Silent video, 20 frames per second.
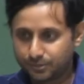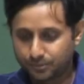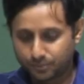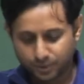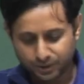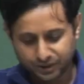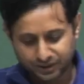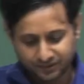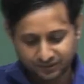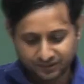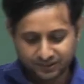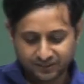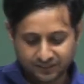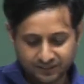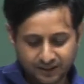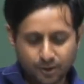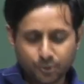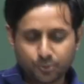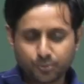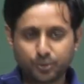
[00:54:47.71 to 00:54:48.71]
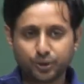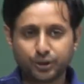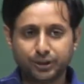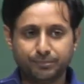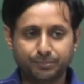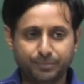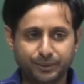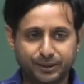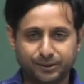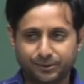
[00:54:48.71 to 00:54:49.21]
What is this output
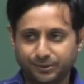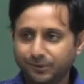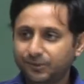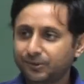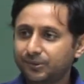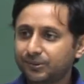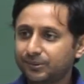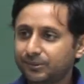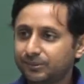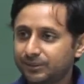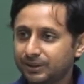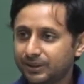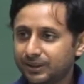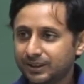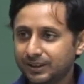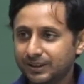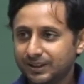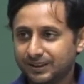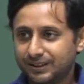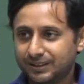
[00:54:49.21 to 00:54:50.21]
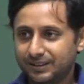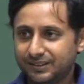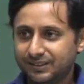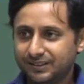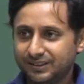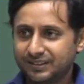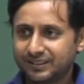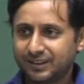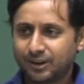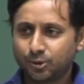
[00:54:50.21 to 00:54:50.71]
impedance? Is
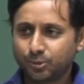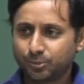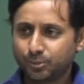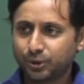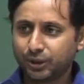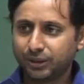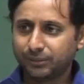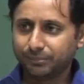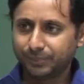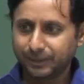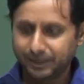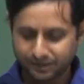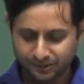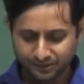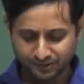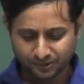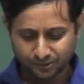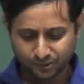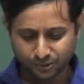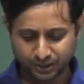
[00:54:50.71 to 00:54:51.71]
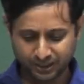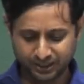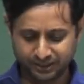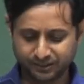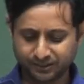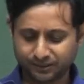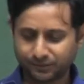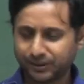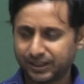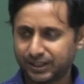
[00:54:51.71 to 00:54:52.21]
this output impedance? Okay,
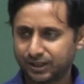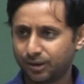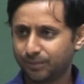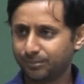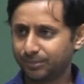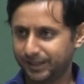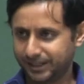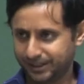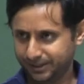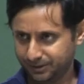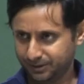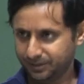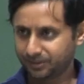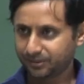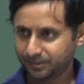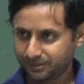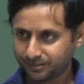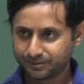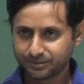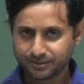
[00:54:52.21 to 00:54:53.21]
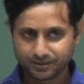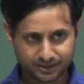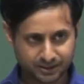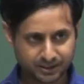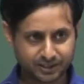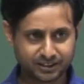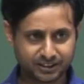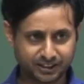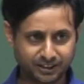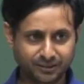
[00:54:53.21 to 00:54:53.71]
it is very complicated,
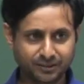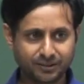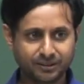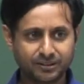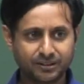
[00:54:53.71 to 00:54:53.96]
agreed.